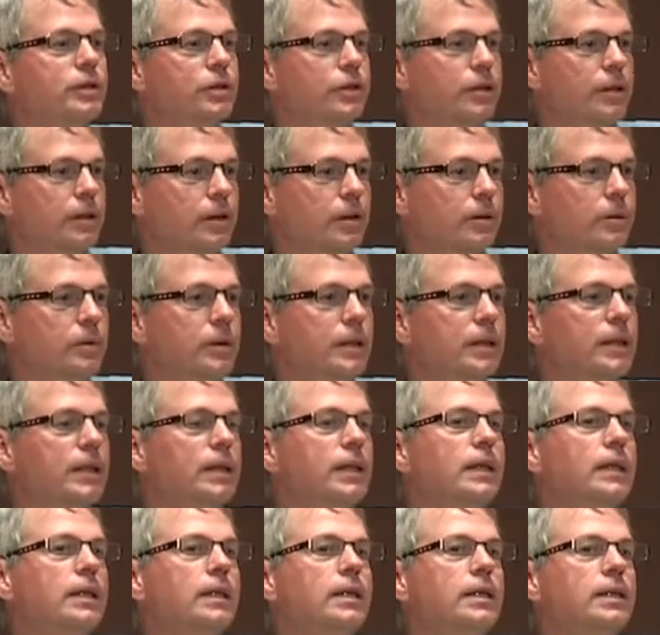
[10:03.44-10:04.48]
show
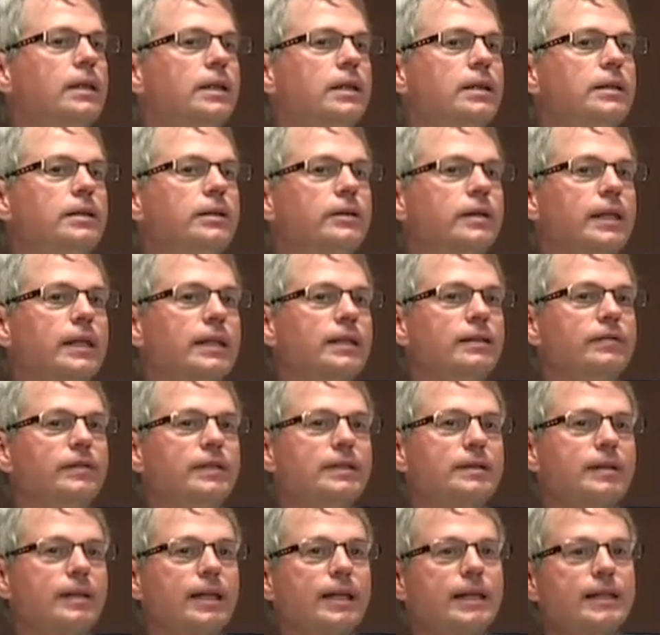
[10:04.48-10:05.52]
near the end of
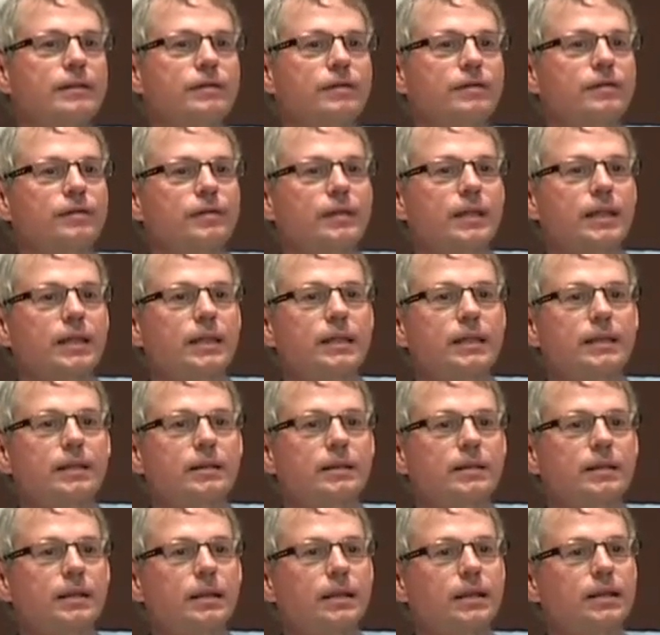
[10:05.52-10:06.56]
his life,
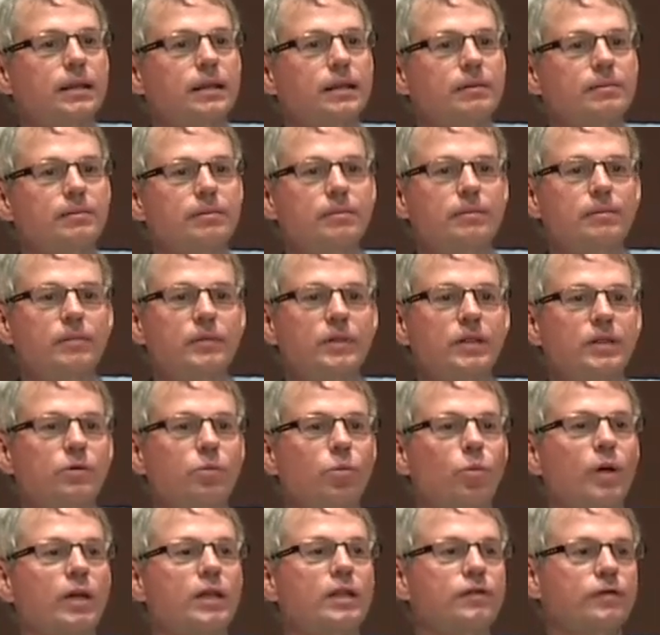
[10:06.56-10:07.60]
and just
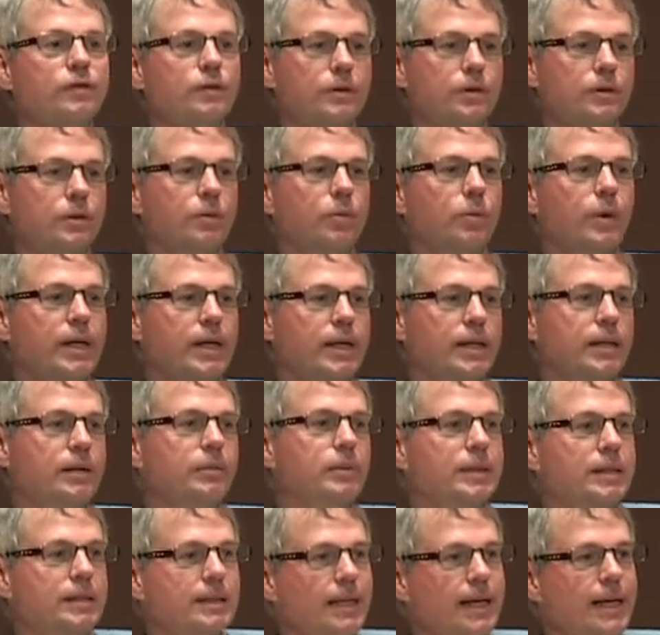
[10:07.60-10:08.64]
wonderful the way he
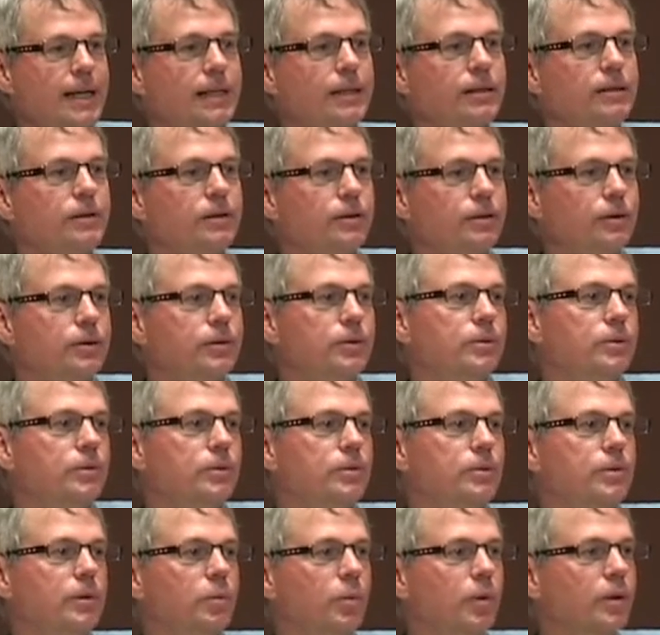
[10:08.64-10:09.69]
would attend to
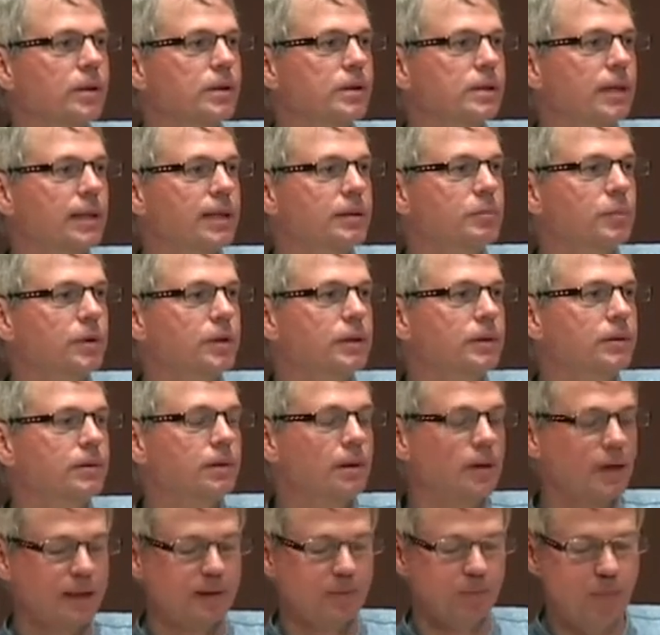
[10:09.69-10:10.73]
the words I'd put
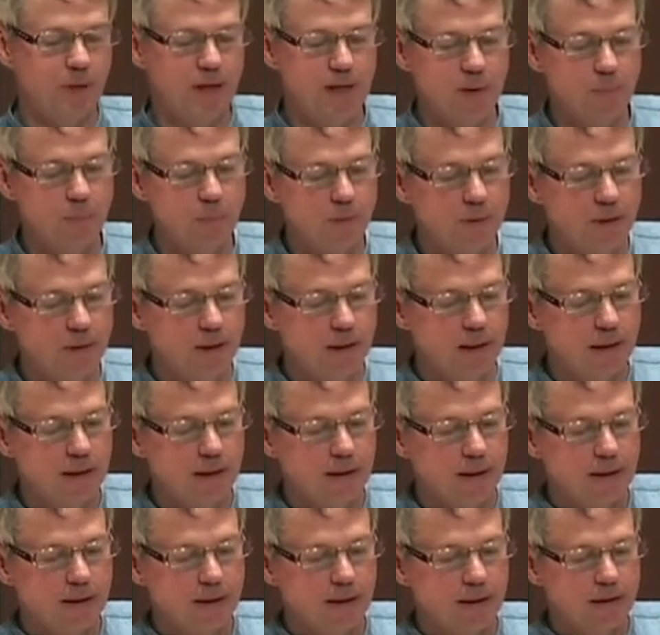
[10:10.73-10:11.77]
on paper.
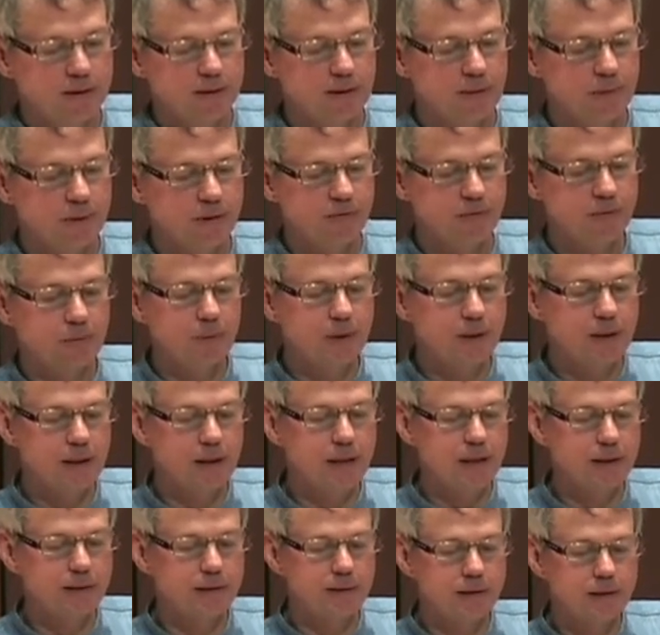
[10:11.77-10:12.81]
So I feel really
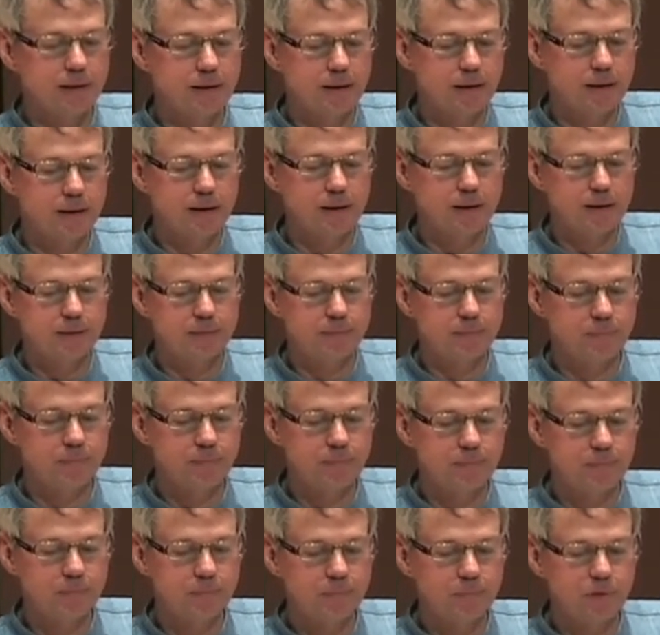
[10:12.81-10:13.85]
honored
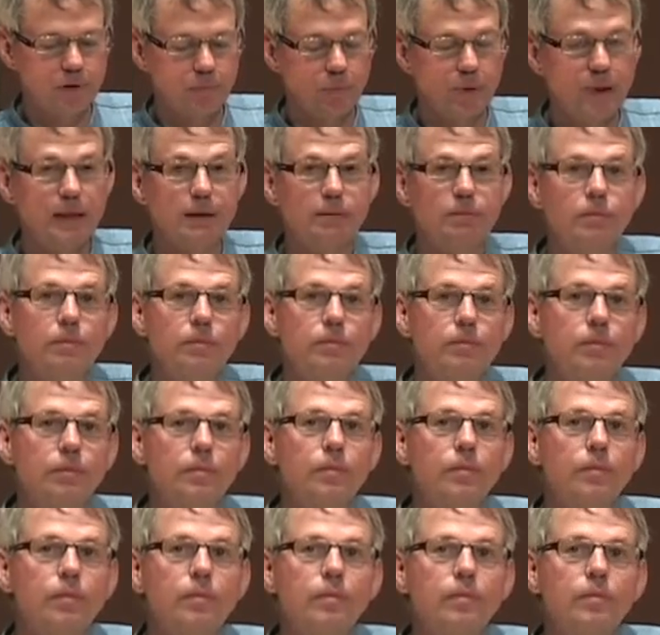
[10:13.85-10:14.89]
to read
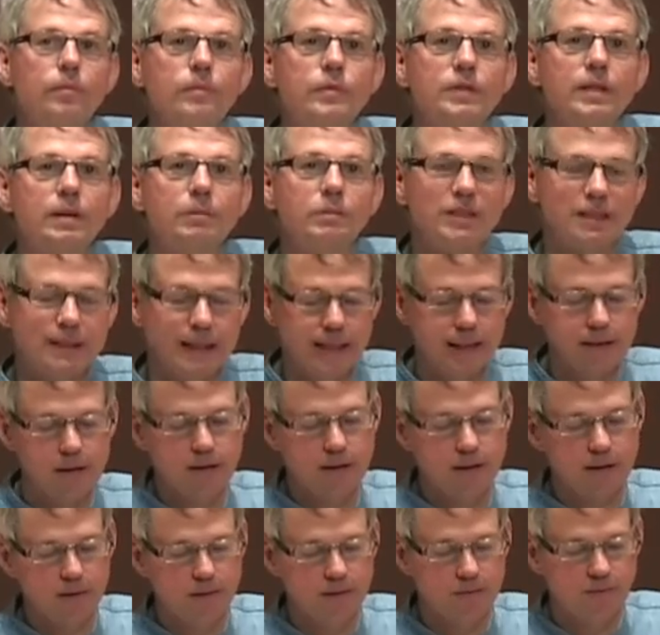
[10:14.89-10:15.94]
some
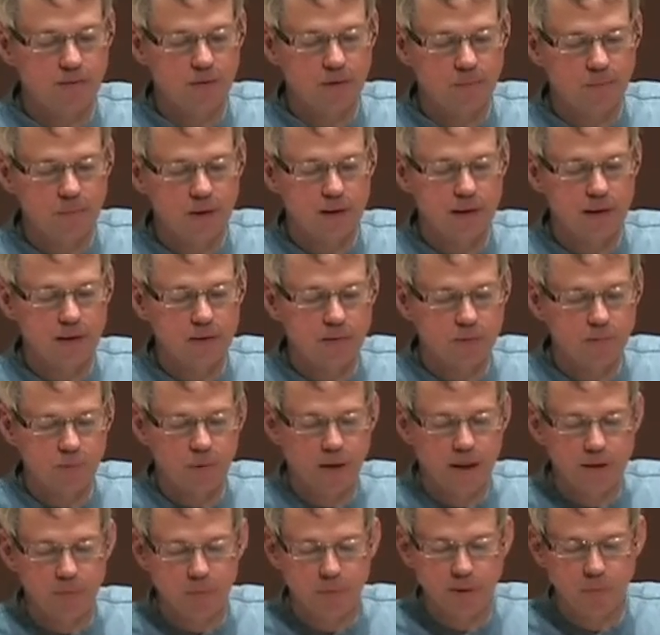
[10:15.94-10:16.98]
sections from this
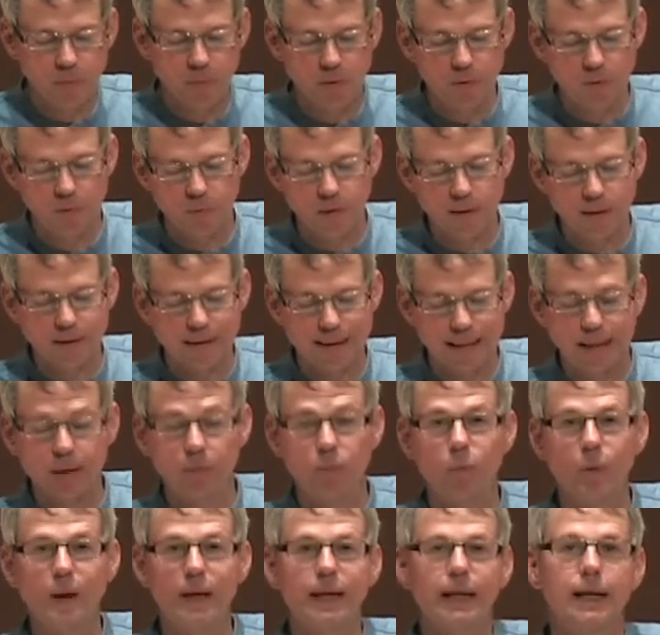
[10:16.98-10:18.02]
prize-winning poem called
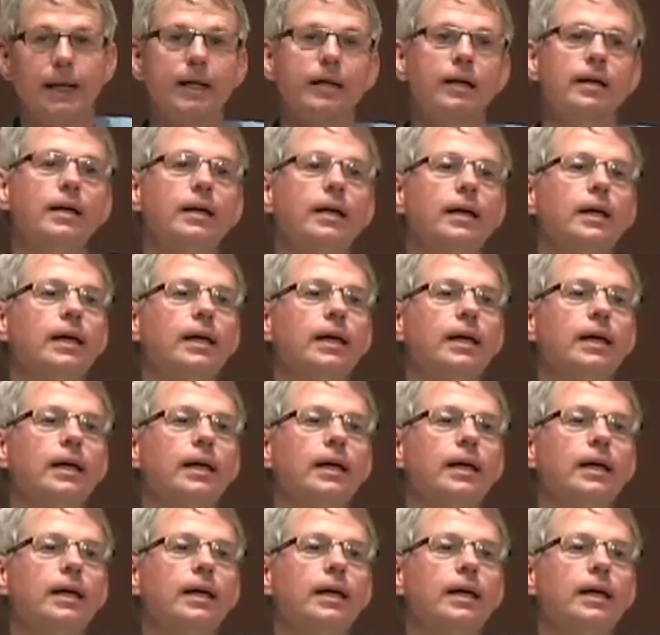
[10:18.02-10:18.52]
Take Wing.